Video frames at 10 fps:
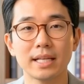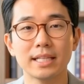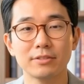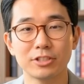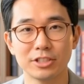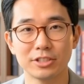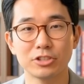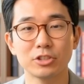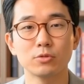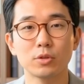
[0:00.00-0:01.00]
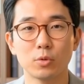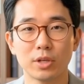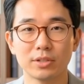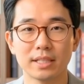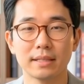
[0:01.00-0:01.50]
deficit in silver
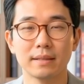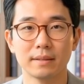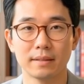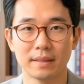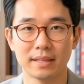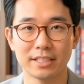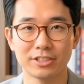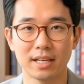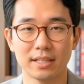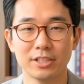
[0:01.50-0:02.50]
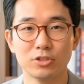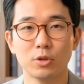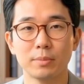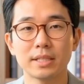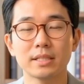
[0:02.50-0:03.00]
quickly. It's not like
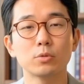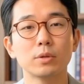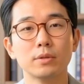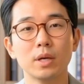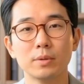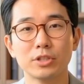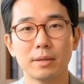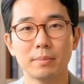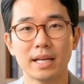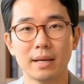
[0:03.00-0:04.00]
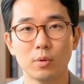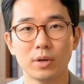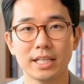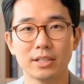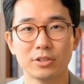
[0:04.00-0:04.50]
soybeans where farmers can plant
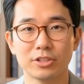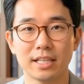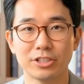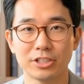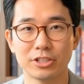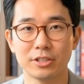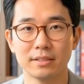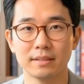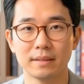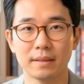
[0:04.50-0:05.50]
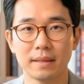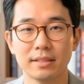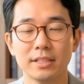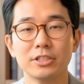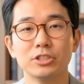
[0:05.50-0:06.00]
more acres next season.
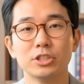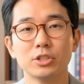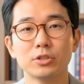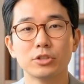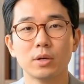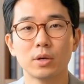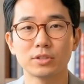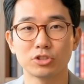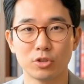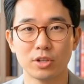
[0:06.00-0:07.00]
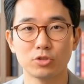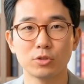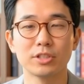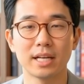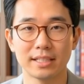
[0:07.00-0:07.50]
This is years-long
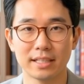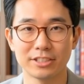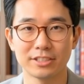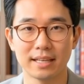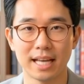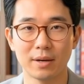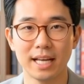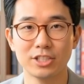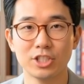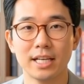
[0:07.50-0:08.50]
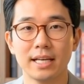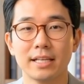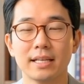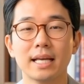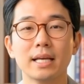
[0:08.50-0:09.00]
structural tightness. Now add China
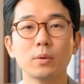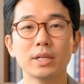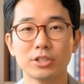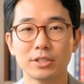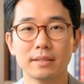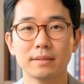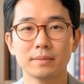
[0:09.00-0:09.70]
into that equation.